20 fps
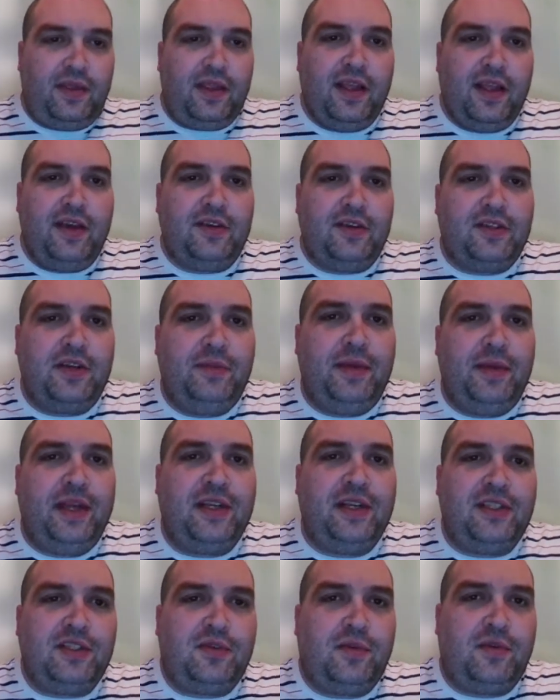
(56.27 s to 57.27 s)
There's going to be an
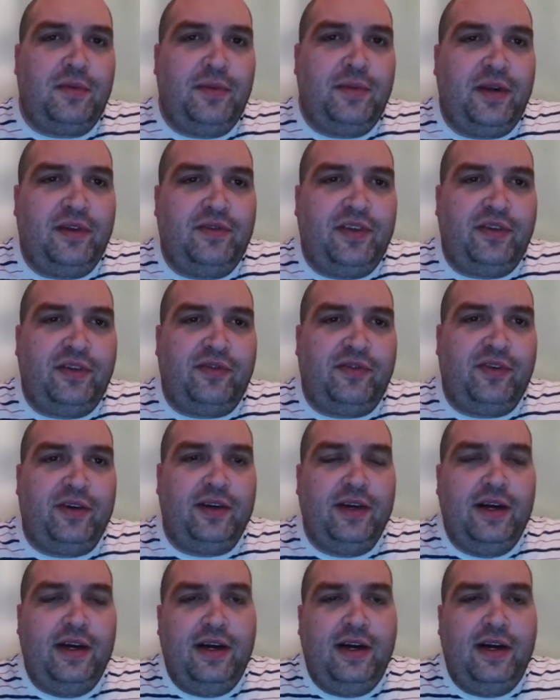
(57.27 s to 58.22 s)
assortment of different